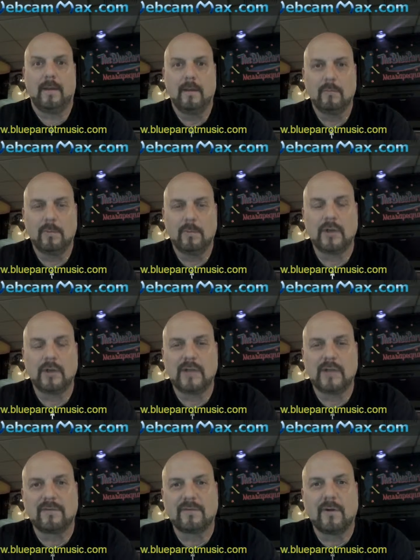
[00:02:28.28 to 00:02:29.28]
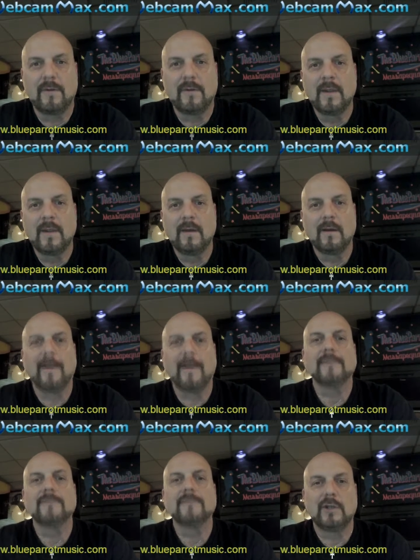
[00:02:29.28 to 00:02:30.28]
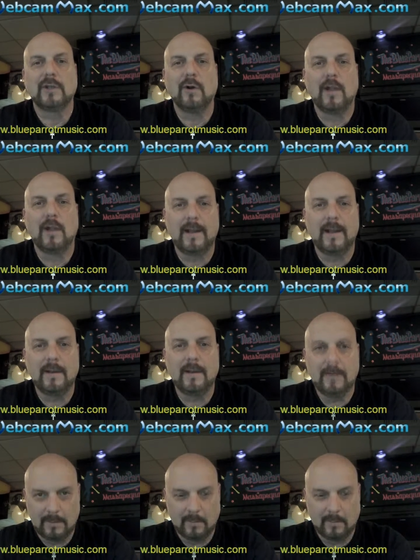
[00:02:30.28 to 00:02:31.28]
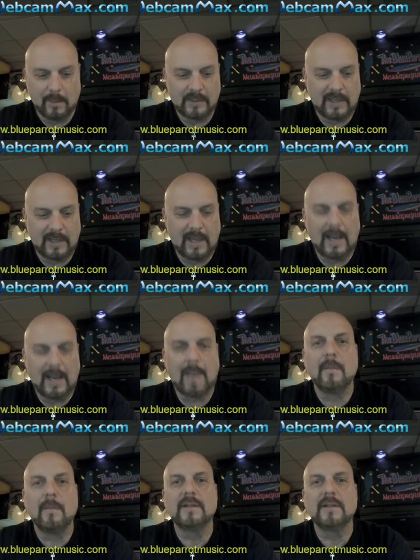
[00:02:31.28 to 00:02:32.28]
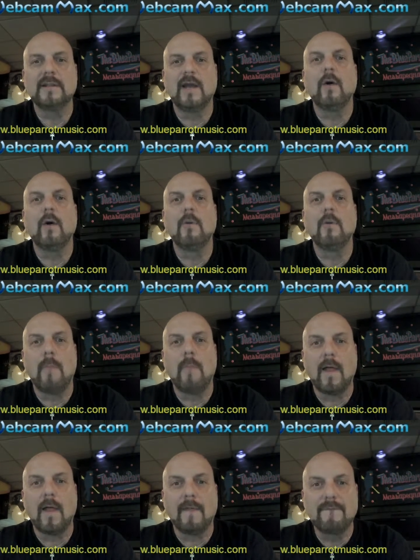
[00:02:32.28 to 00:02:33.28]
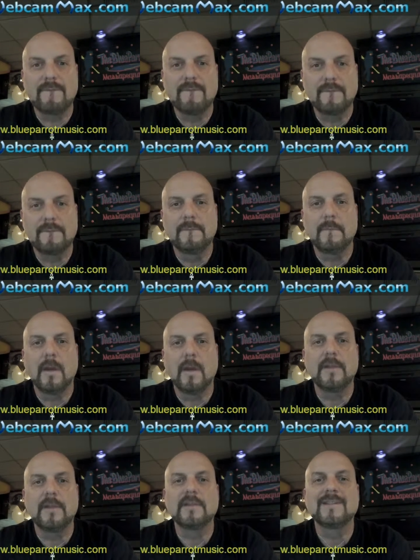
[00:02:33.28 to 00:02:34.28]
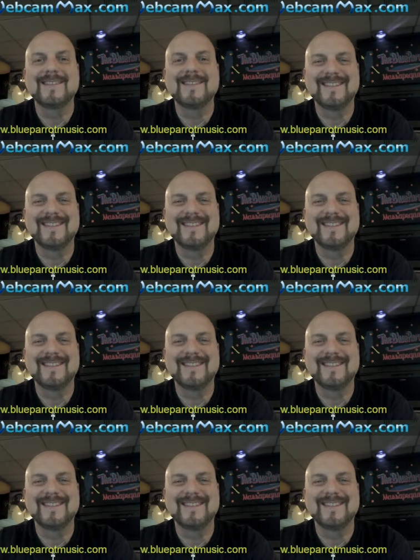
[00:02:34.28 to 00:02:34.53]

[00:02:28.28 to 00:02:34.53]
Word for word: what mortgage you asked for. All right. See you all later. Once again, happy Mother's Day, all you mother mothers.